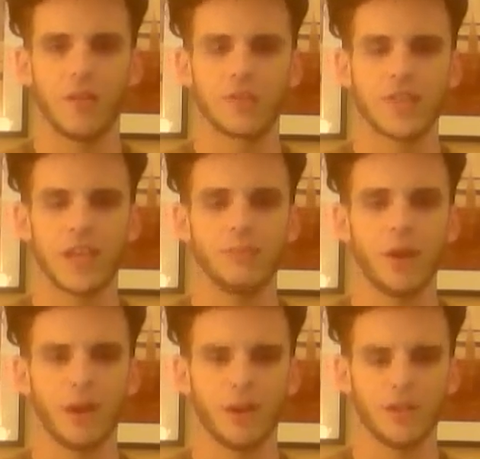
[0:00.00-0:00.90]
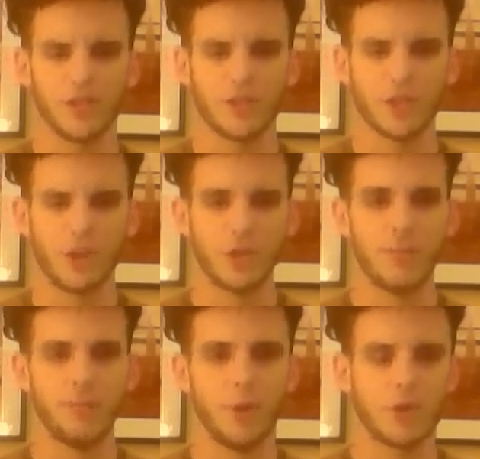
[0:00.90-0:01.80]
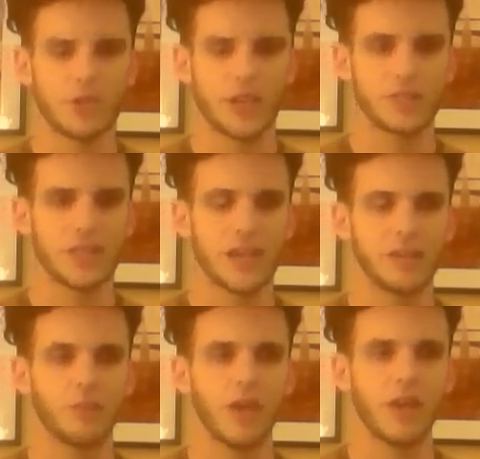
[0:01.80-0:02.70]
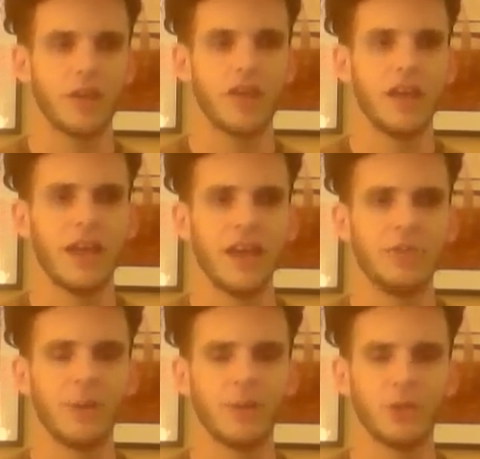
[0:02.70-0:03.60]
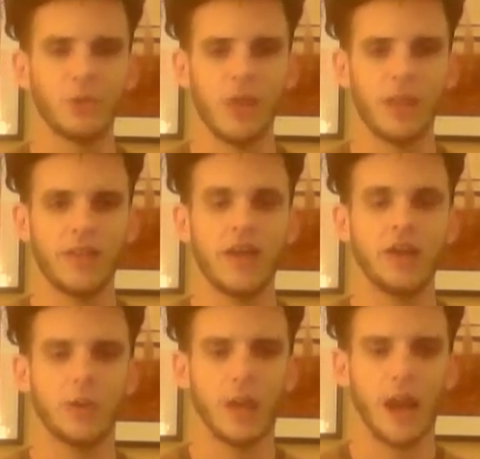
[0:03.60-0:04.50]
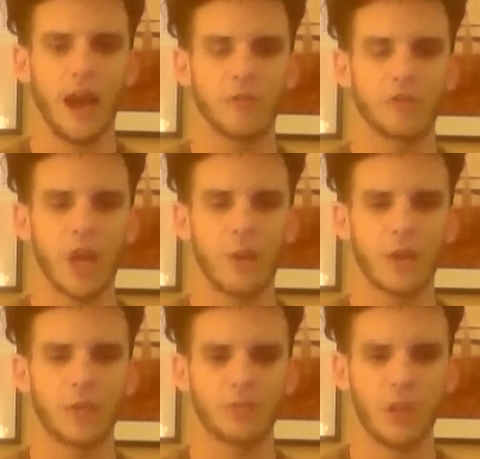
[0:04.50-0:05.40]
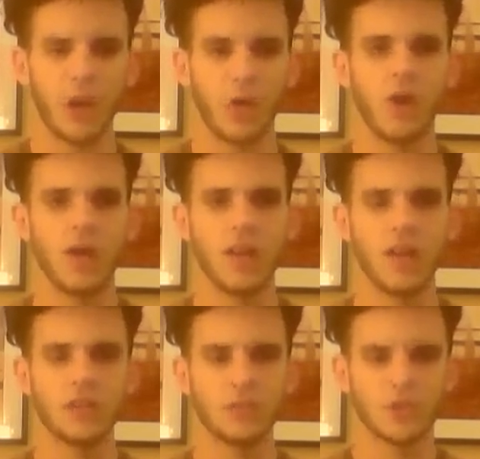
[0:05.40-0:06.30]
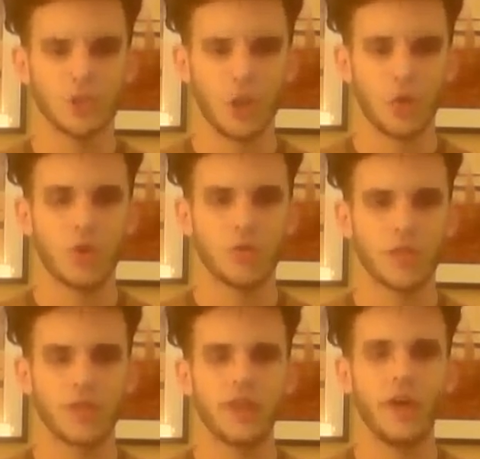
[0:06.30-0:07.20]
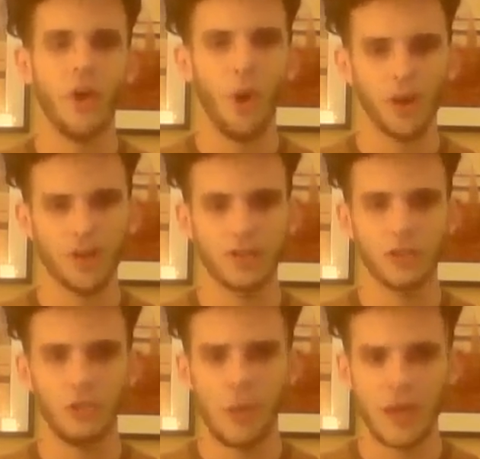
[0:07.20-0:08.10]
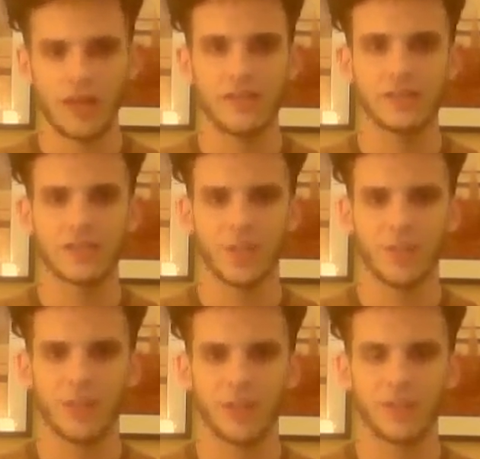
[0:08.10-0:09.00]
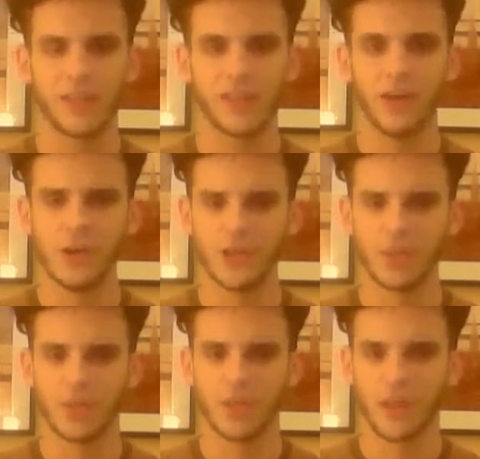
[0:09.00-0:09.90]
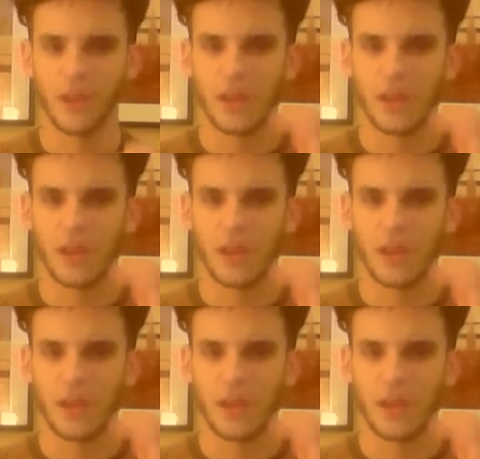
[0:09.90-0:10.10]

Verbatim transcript: The second part is just to show that both sides can win and to be able to explain our job as pro is to show that they ought to pay something, that they owe something.